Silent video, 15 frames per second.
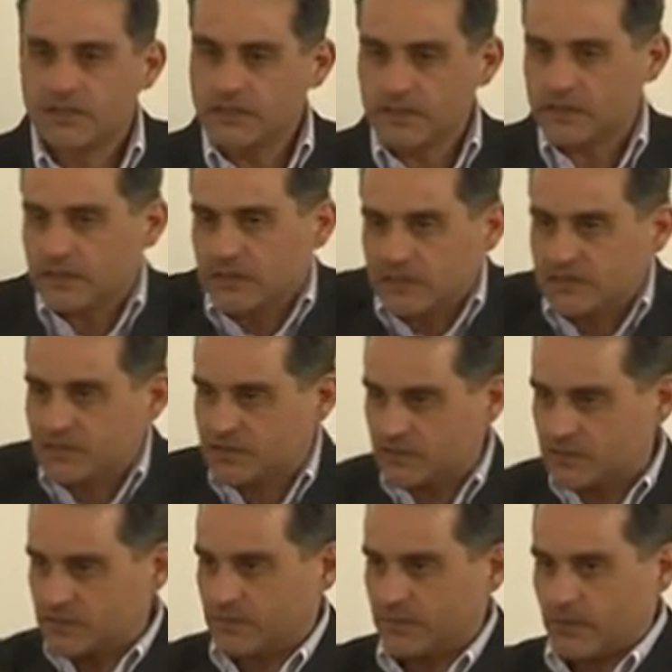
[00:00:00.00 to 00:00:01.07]
It's,
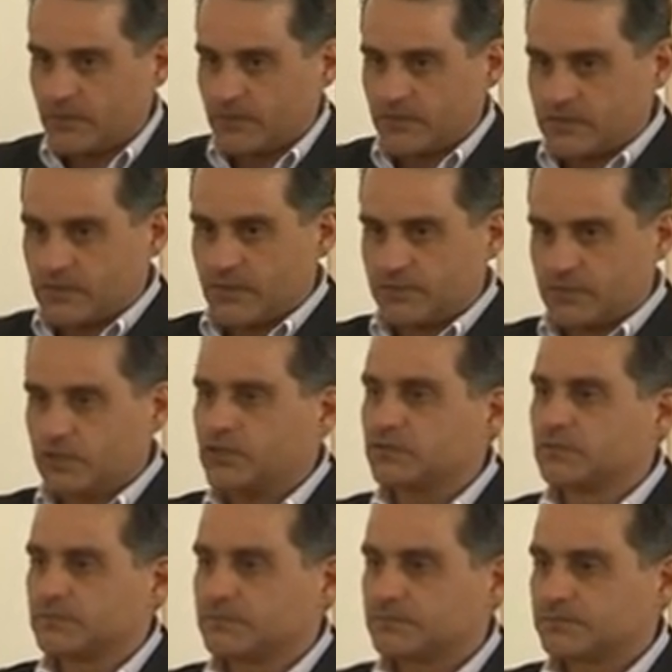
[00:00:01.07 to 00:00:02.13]
it's, about, it's up to you.
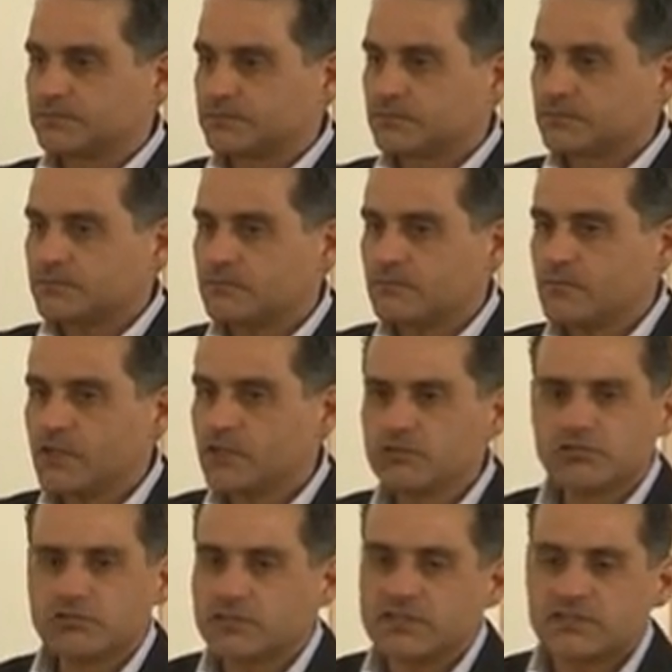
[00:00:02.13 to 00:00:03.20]
You
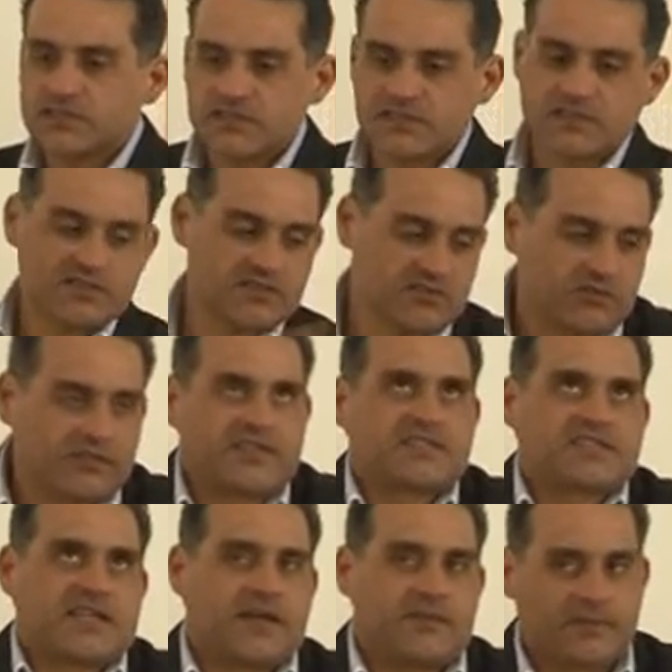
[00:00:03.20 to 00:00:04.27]
don't, there's no
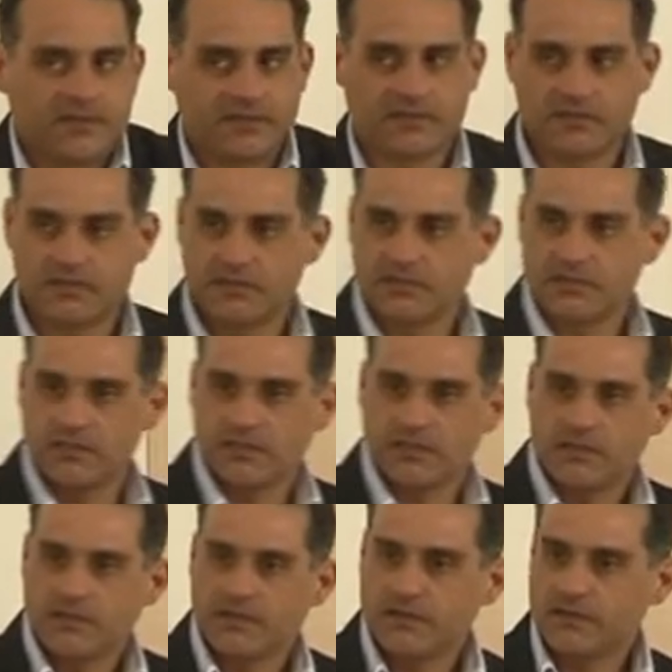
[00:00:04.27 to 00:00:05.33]
exam here.
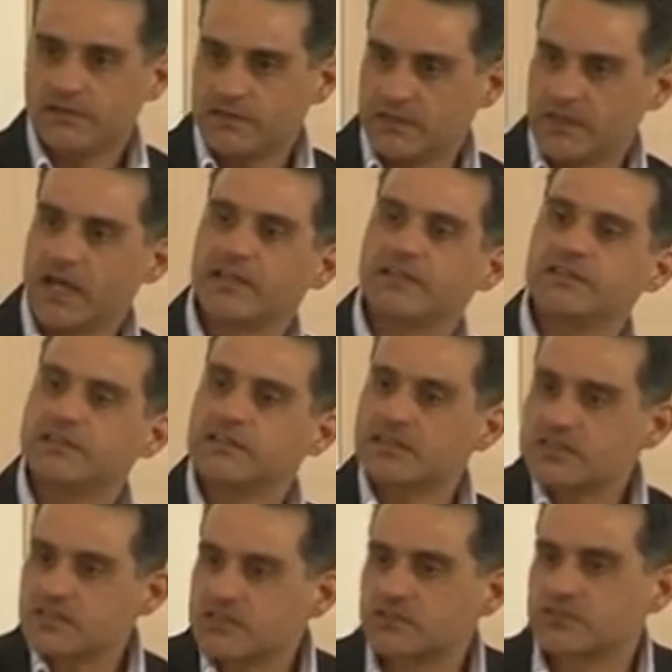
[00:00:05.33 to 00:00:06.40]
The idea
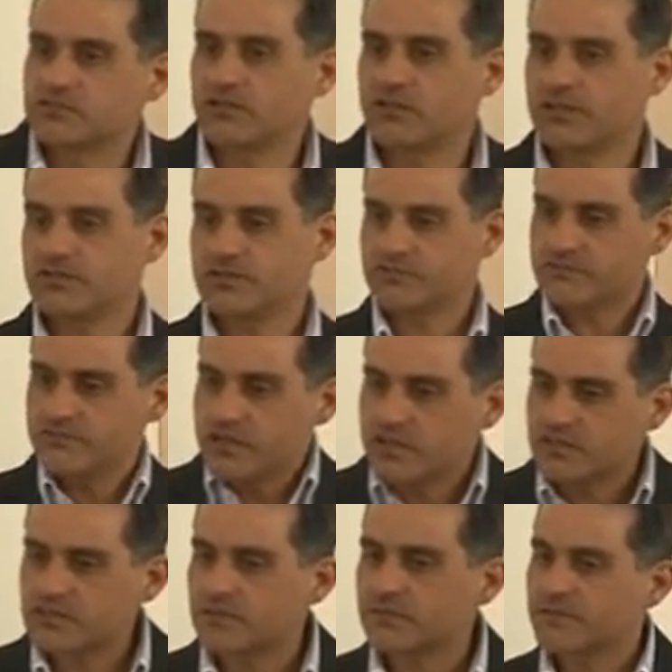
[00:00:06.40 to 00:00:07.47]
is to try to
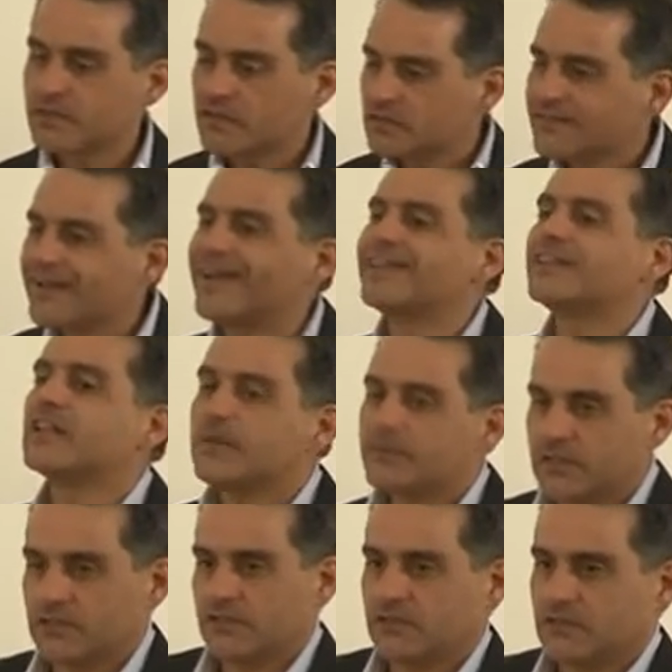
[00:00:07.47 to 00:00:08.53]
create something
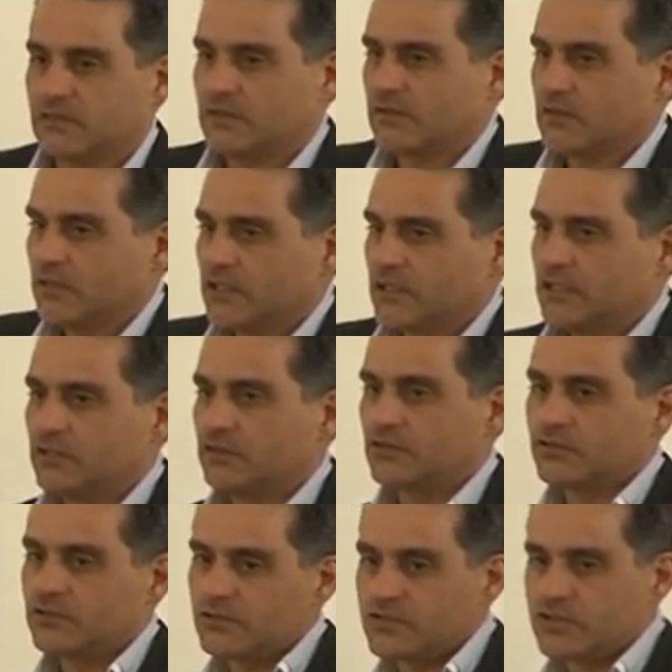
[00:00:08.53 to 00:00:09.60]
dynamic in
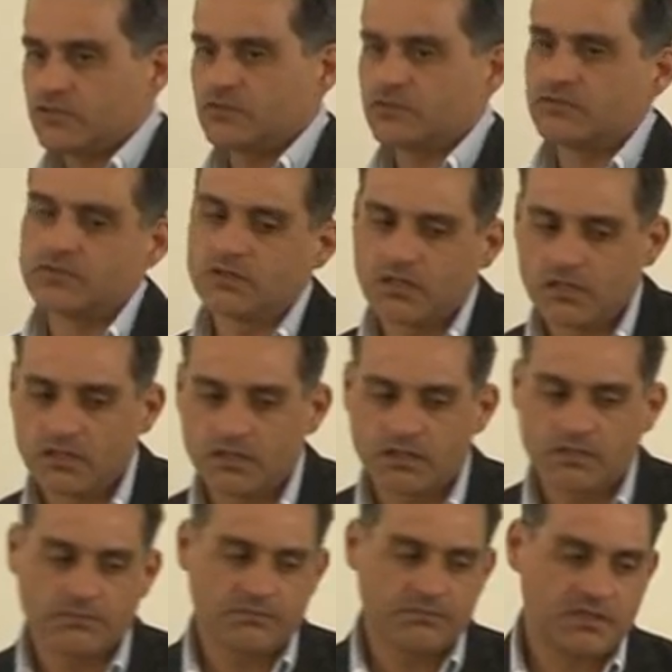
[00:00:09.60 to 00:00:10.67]
order to
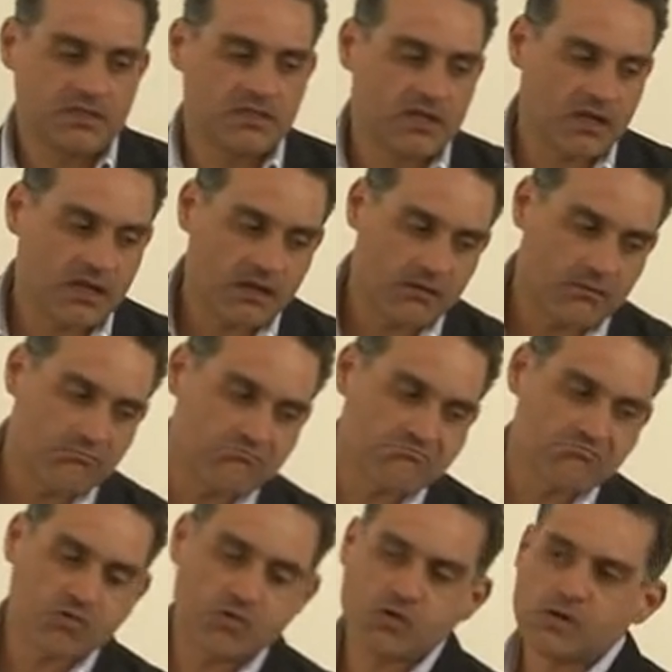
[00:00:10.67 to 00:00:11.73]
uh, be a uh,
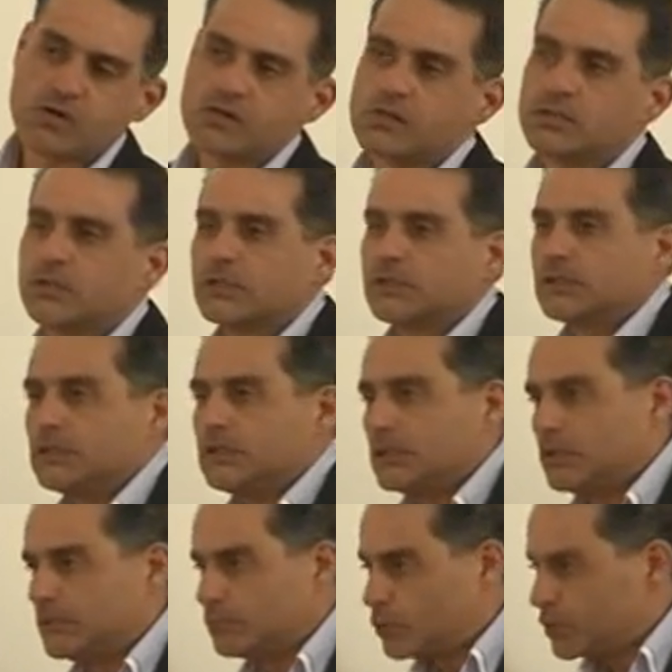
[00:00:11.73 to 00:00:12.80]
more,
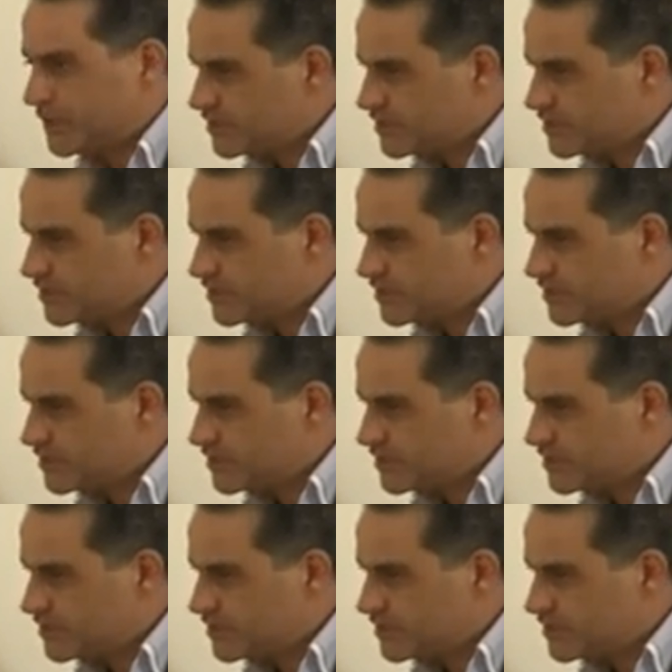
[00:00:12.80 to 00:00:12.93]
a more